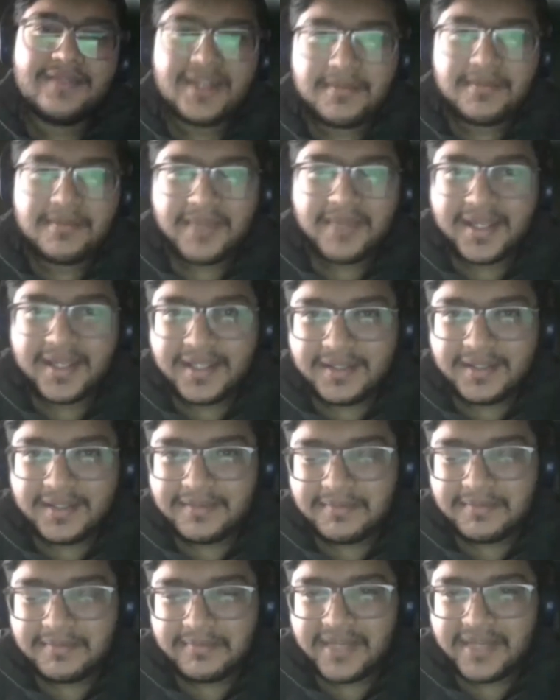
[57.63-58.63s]
In my
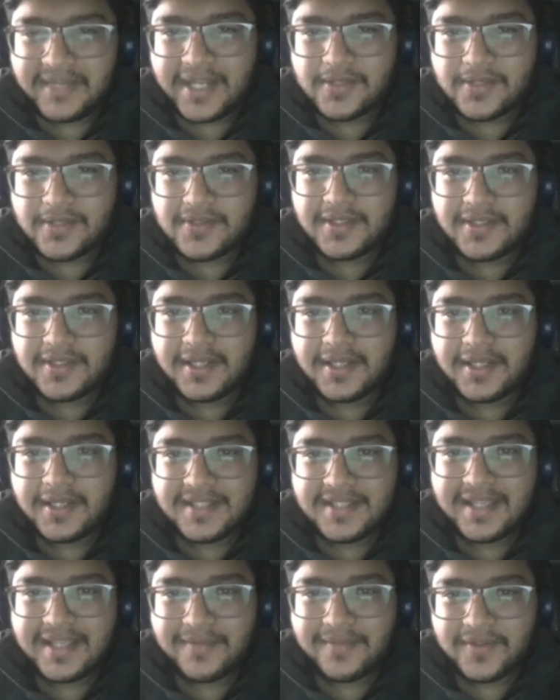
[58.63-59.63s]
graduation
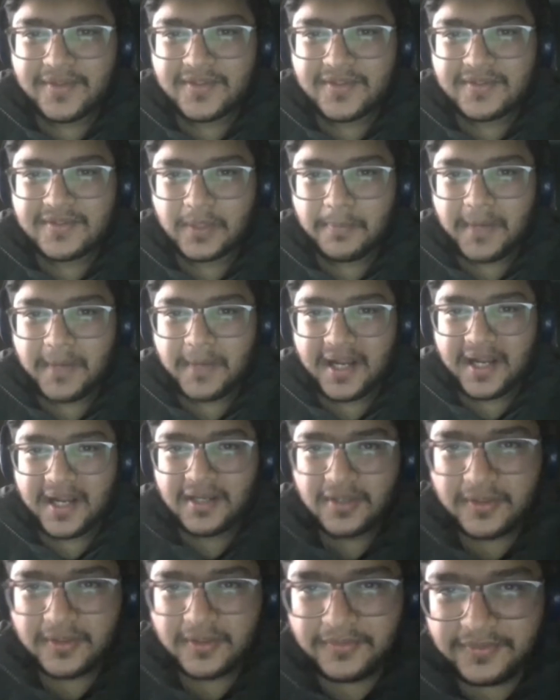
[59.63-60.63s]
days, I was
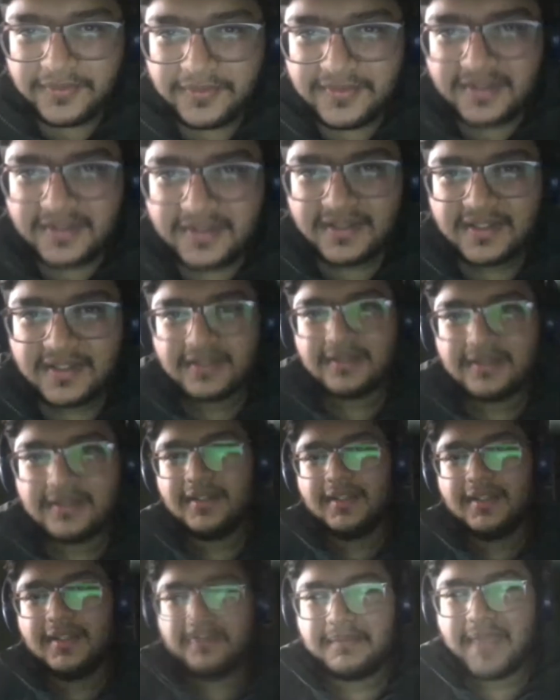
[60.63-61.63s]
part of
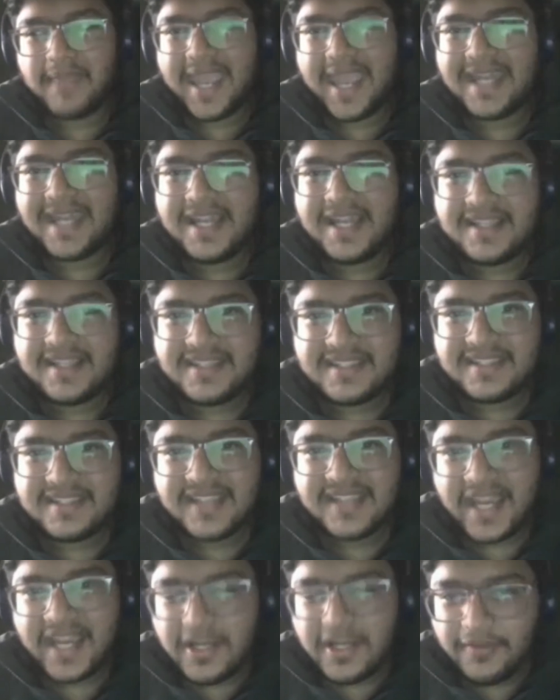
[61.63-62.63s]
certain analysis
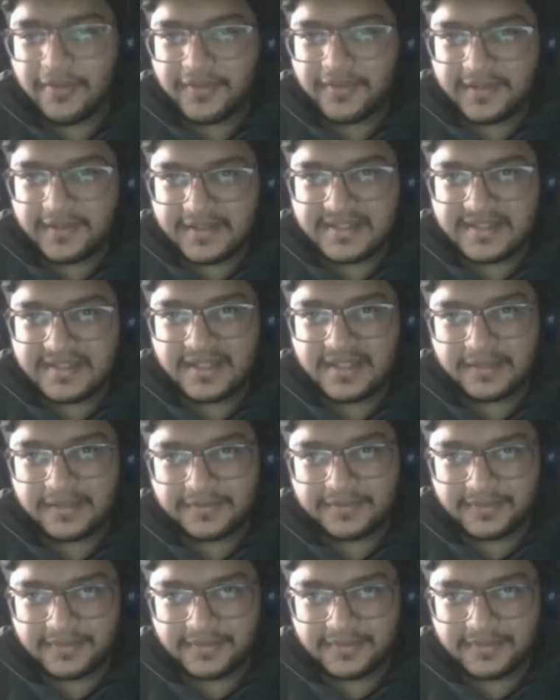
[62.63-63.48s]
kind of a stuff.